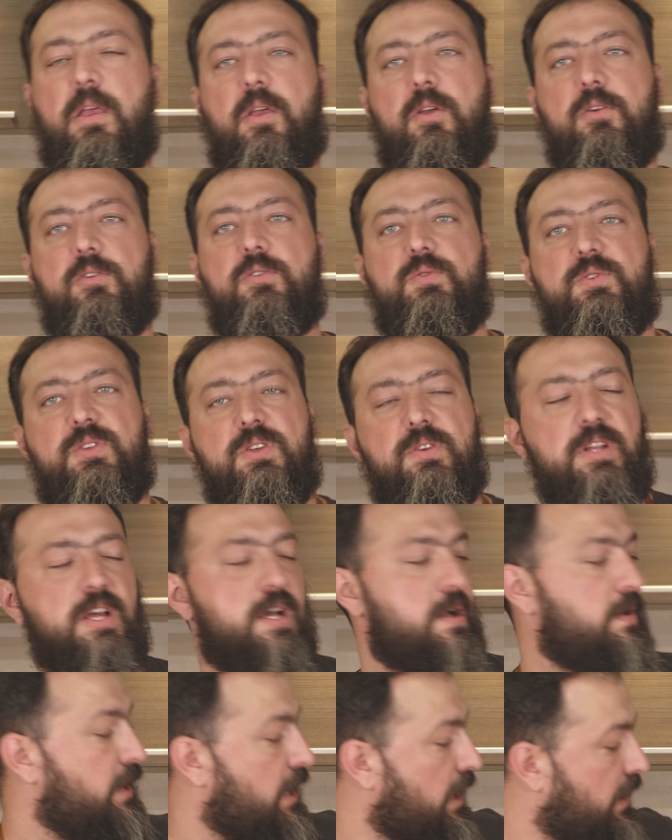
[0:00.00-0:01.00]
Cool, so
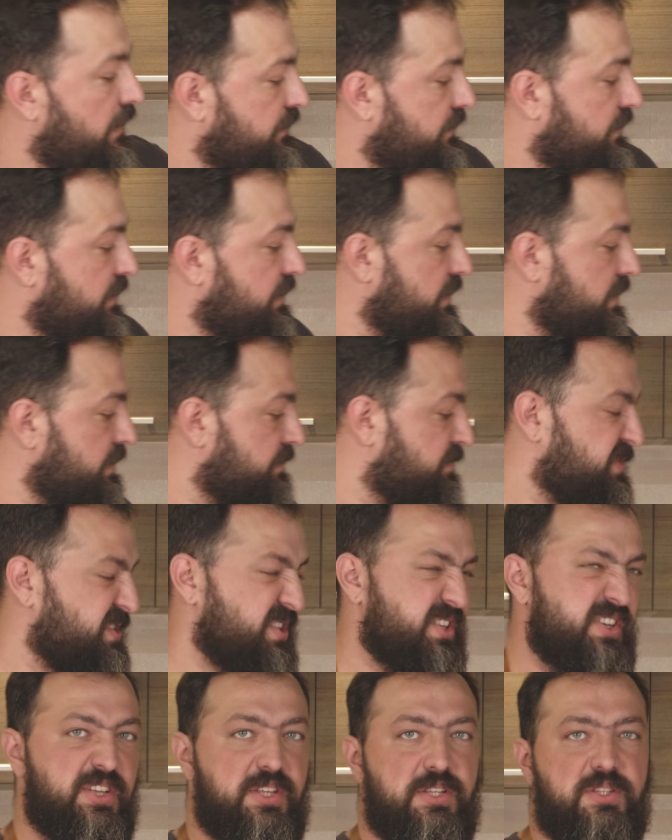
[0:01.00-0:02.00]
now after
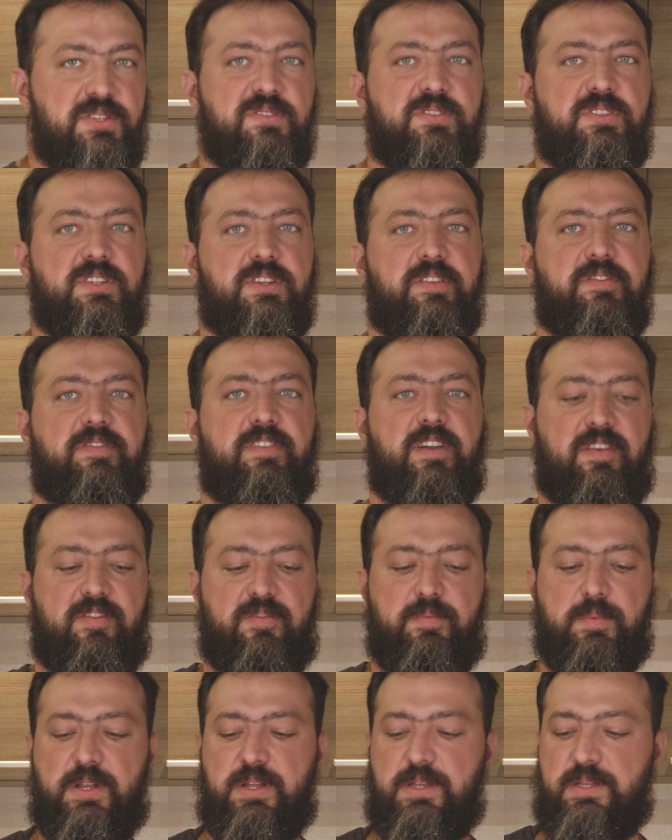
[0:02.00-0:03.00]
30 to
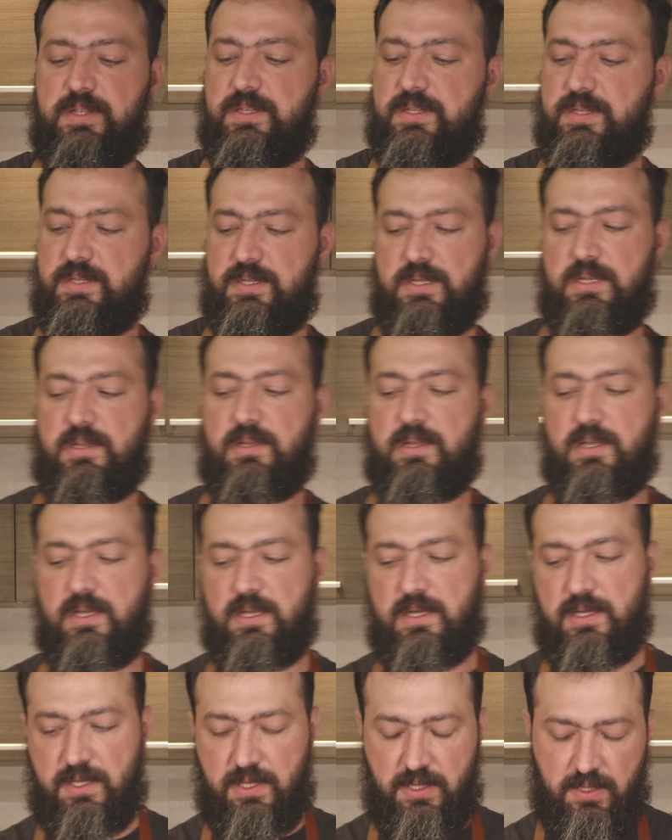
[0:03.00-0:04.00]
35 minutes,
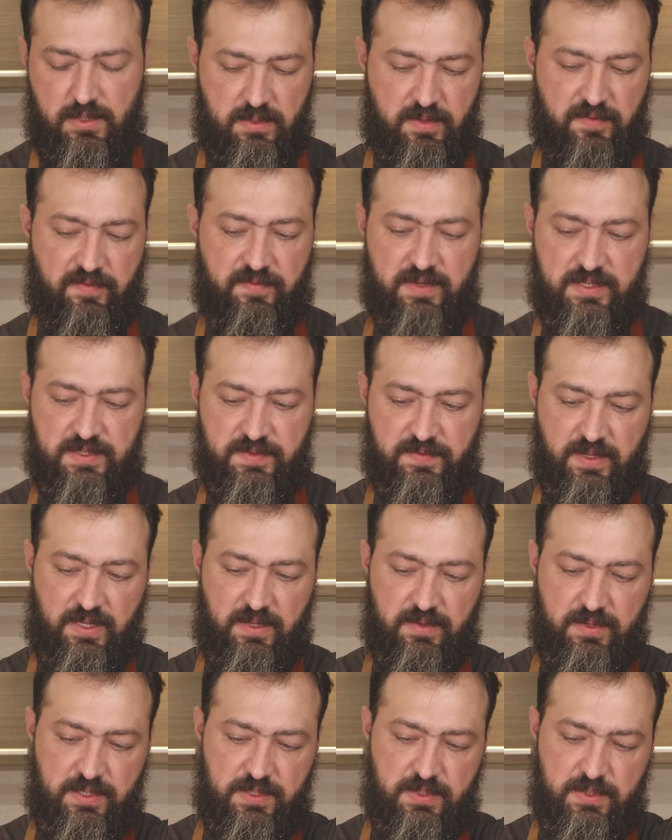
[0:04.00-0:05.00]
the first thing you
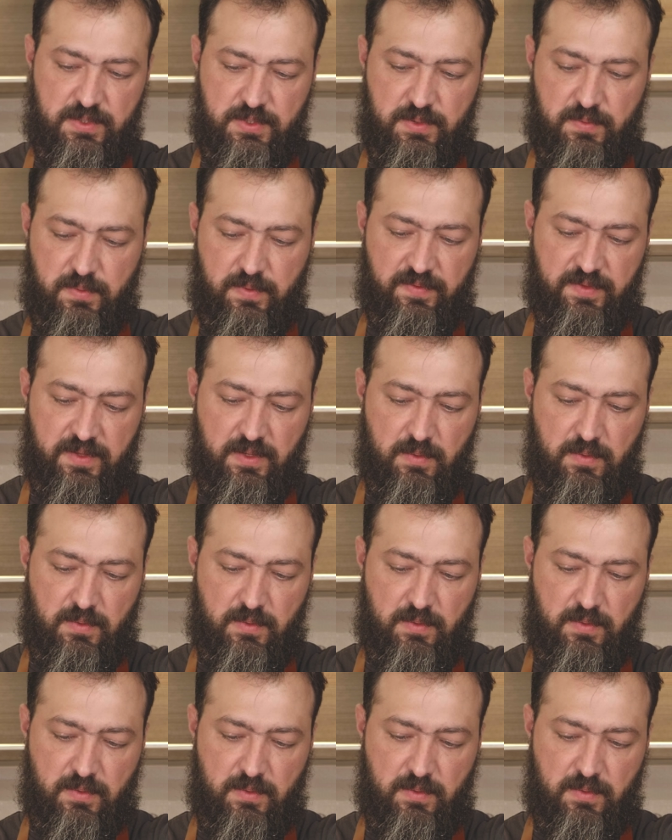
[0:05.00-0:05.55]
need to do with the